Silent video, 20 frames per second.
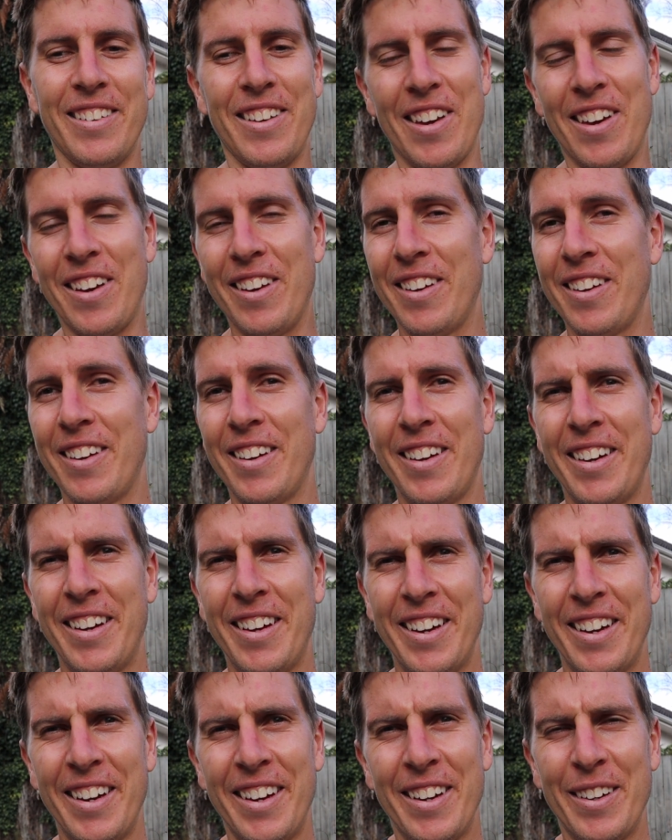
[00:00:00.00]
yeah,
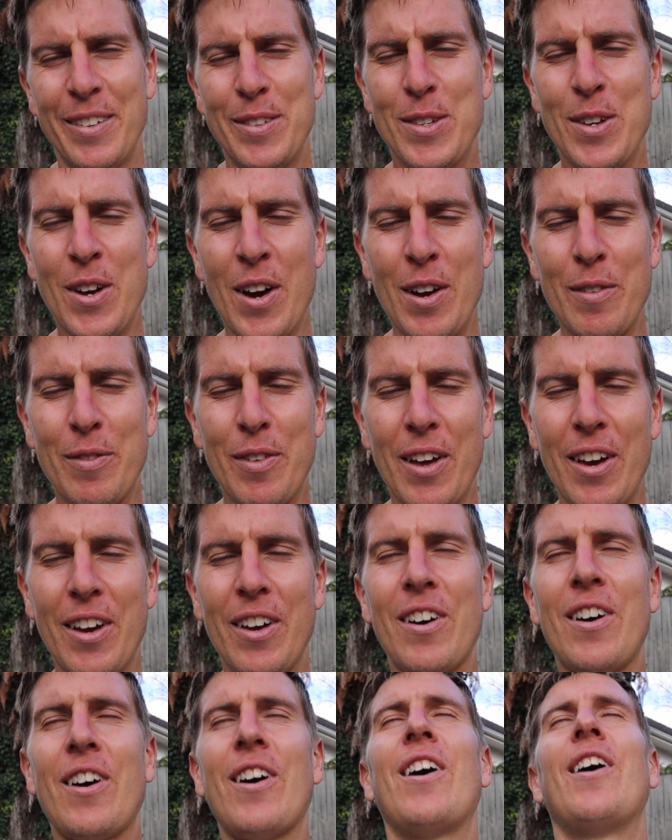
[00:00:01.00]
it's kind of like,
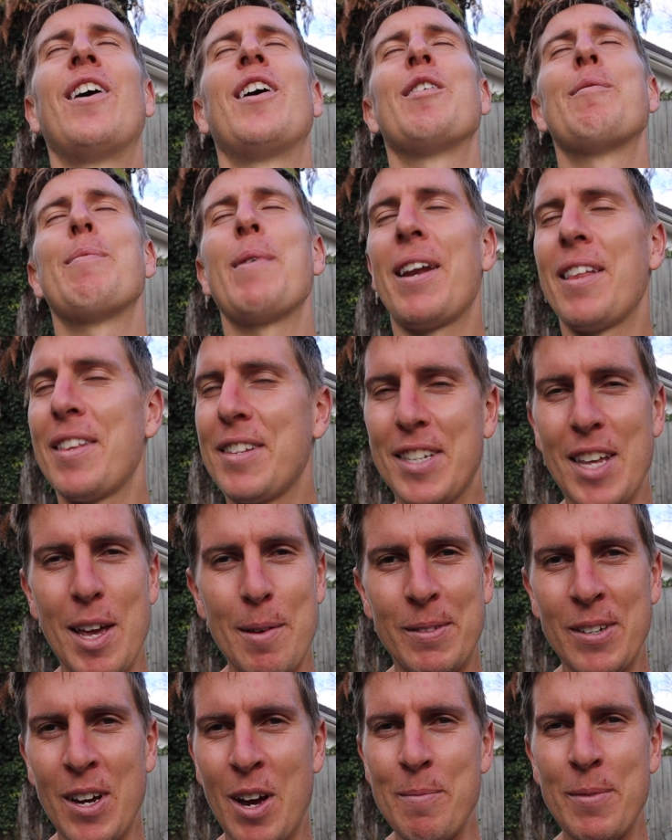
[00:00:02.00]
oh, but at the
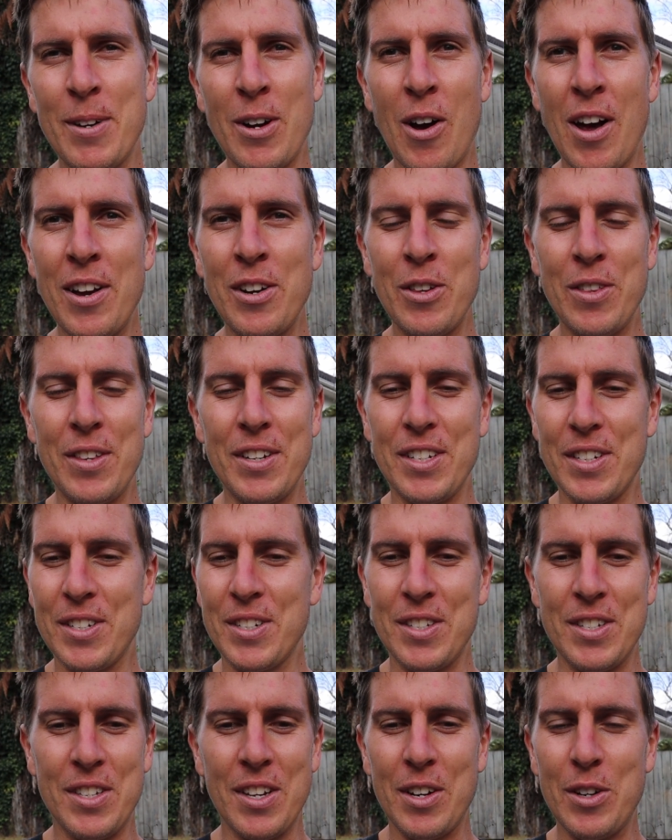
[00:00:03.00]
same time, you know, I knew the
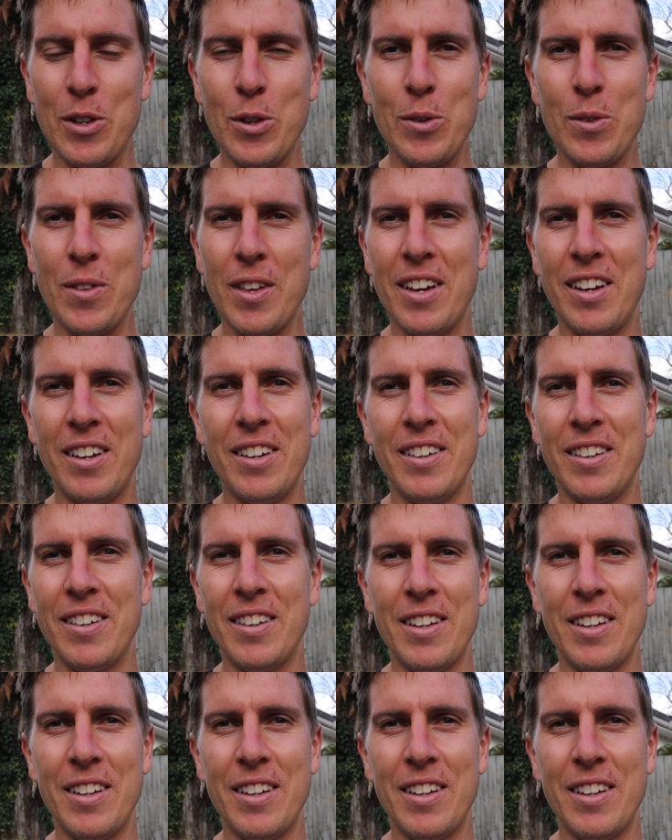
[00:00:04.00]
distance, I knew that